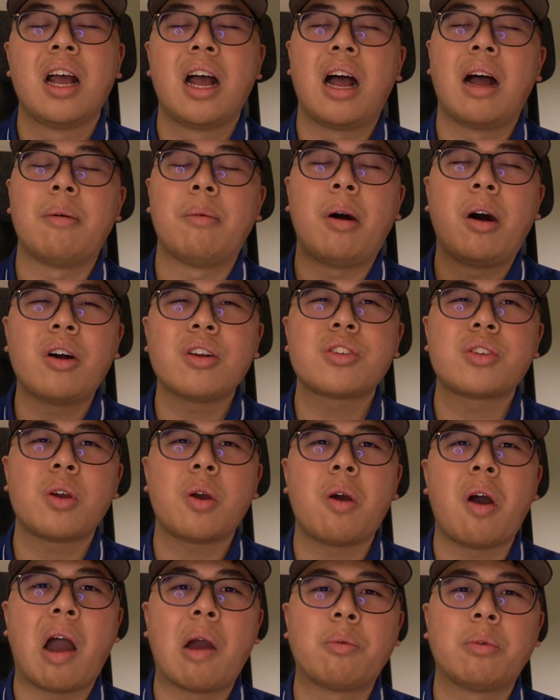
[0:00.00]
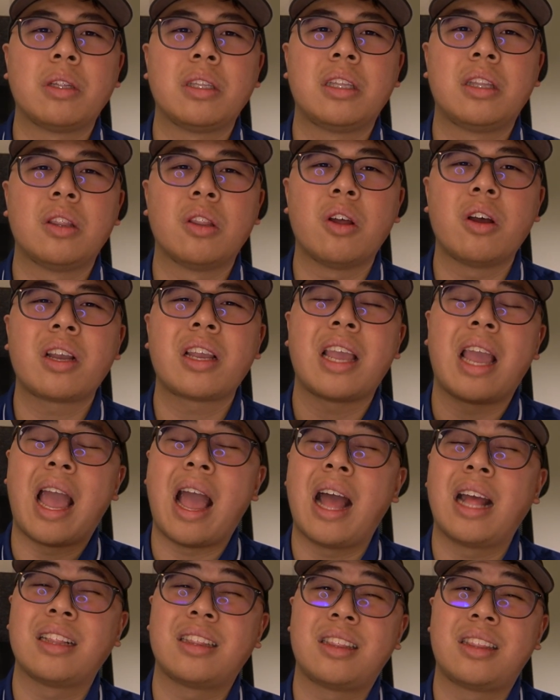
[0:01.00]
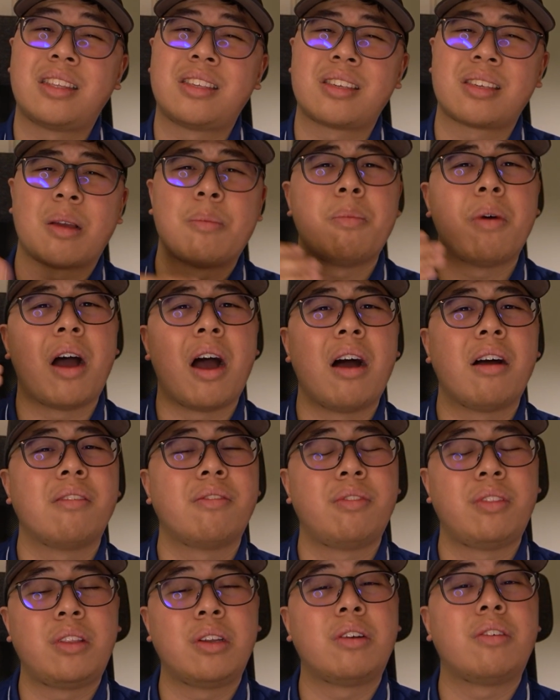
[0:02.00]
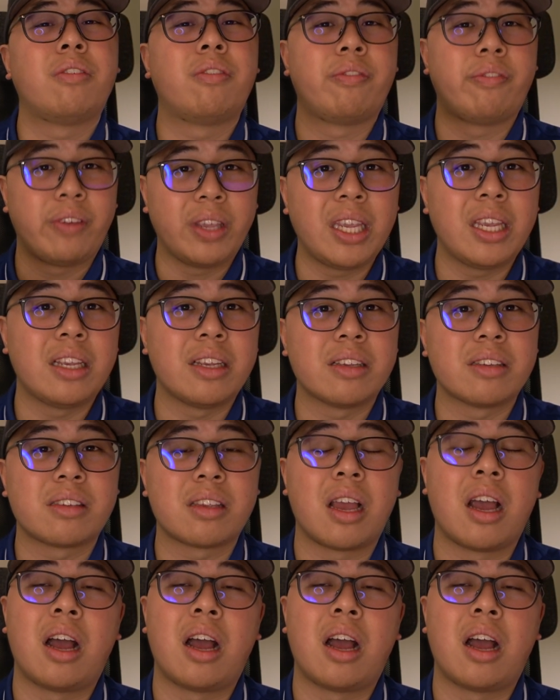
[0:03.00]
Also, I would look at some of their fees,